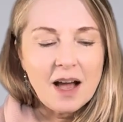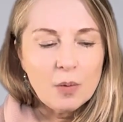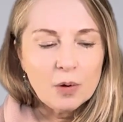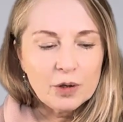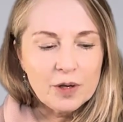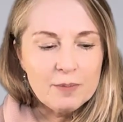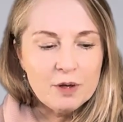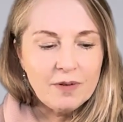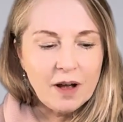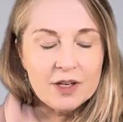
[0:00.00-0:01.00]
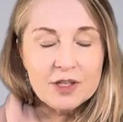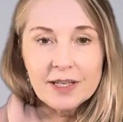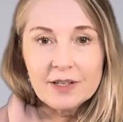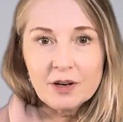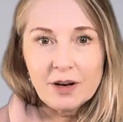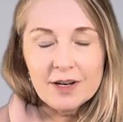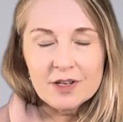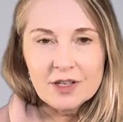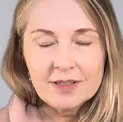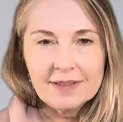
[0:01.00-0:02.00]
We're going to move on to
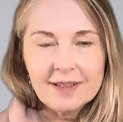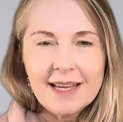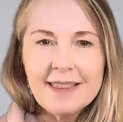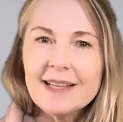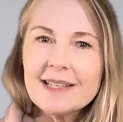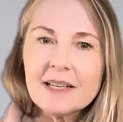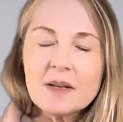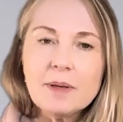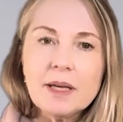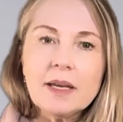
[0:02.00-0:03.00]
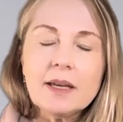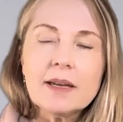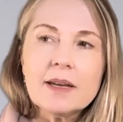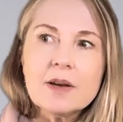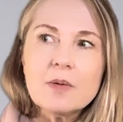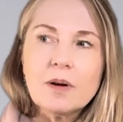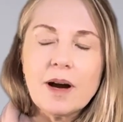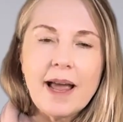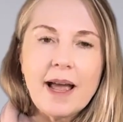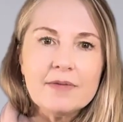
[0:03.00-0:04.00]
integration. And that's going to be where
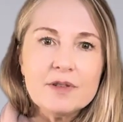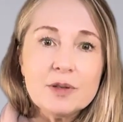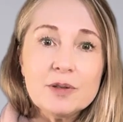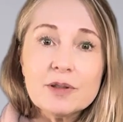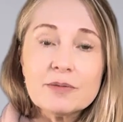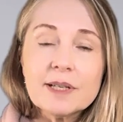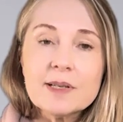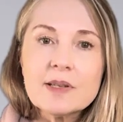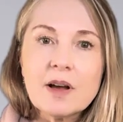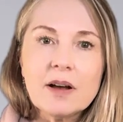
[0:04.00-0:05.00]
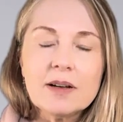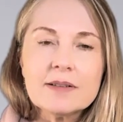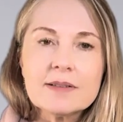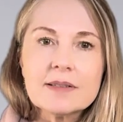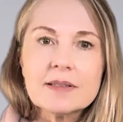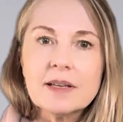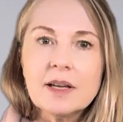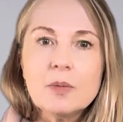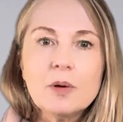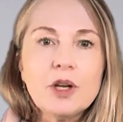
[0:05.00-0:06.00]
I have 2 to 3 songs
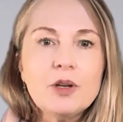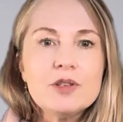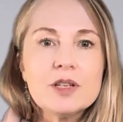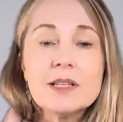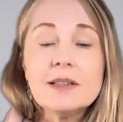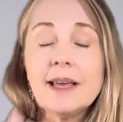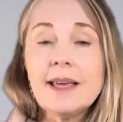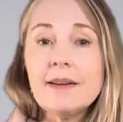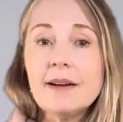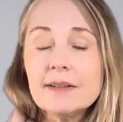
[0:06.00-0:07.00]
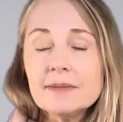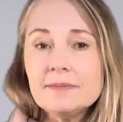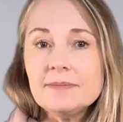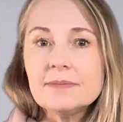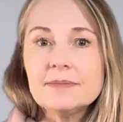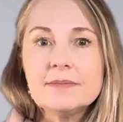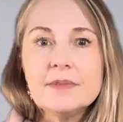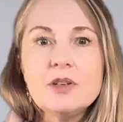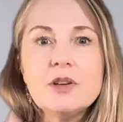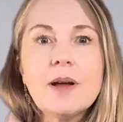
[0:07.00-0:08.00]
where you just lay there.
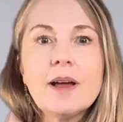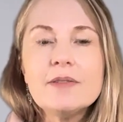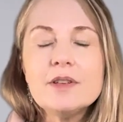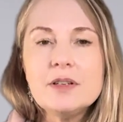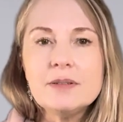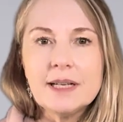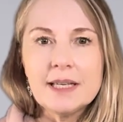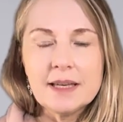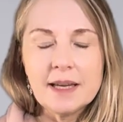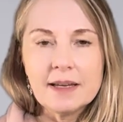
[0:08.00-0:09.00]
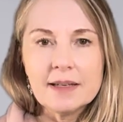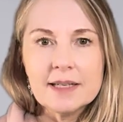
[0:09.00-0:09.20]
You don't have to do anything.